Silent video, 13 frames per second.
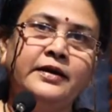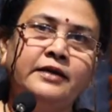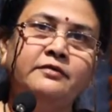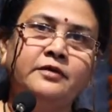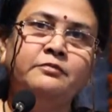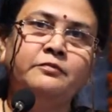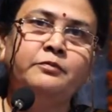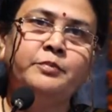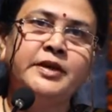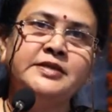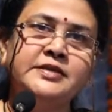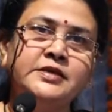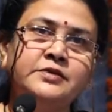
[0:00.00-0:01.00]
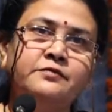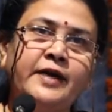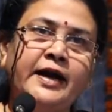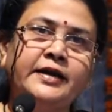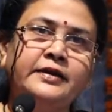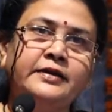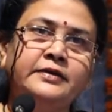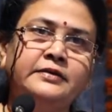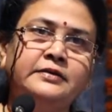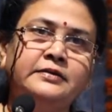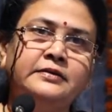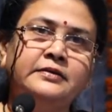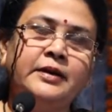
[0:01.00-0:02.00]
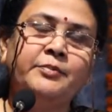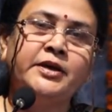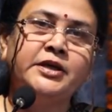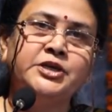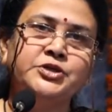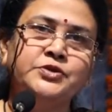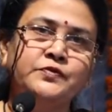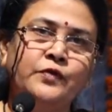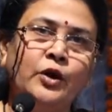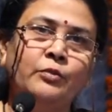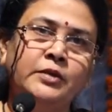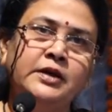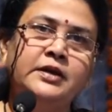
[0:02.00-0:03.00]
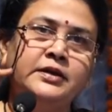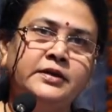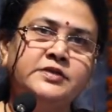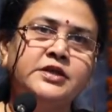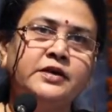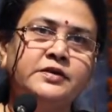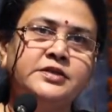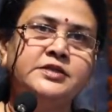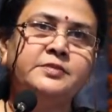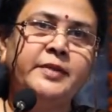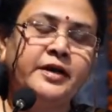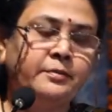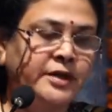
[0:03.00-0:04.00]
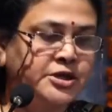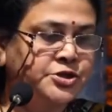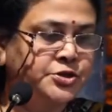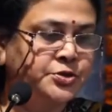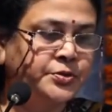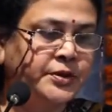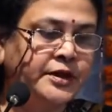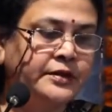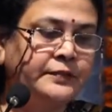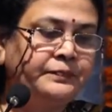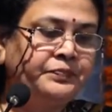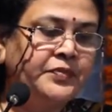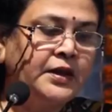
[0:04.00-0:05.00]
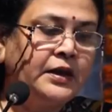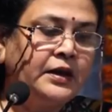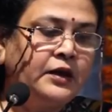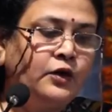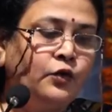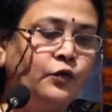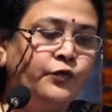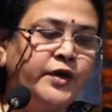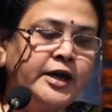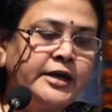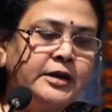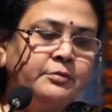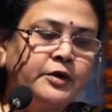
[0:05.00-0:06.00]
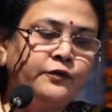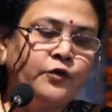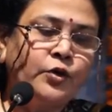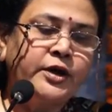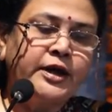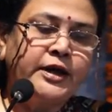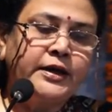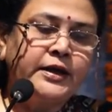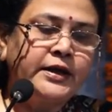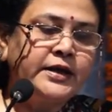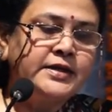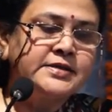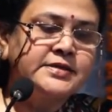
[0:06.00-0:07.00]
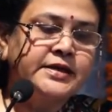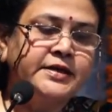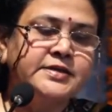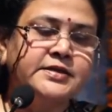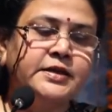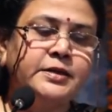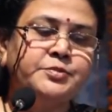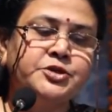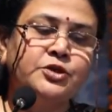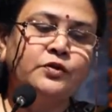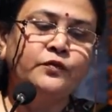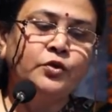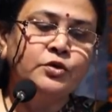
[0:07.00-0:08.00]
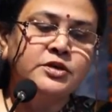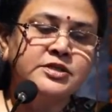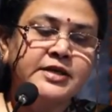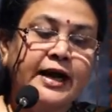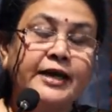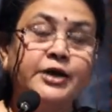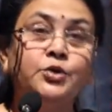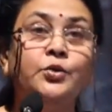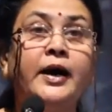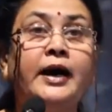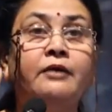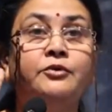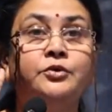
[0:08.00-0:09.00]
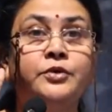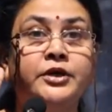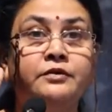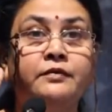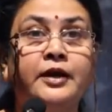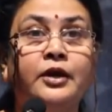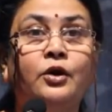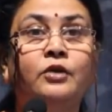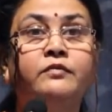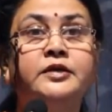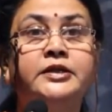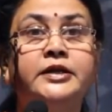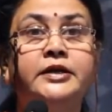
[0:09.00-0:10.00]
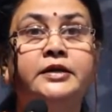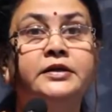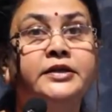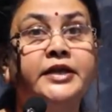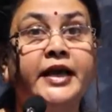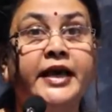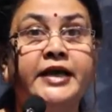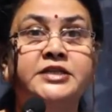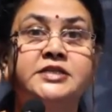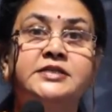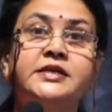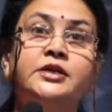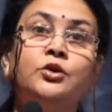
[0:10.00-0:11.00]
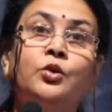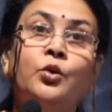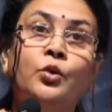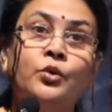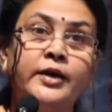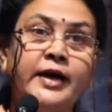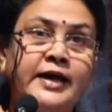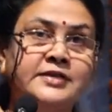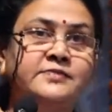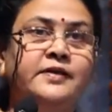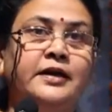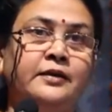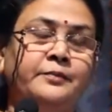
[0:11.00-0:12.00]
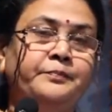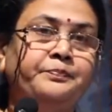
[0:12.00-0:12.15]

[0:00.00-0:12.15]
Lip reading: in our present VAT application form, that's why I just made a mention to it. Field number 14 is the description of goods, and you have to give along with it the HSN code as well.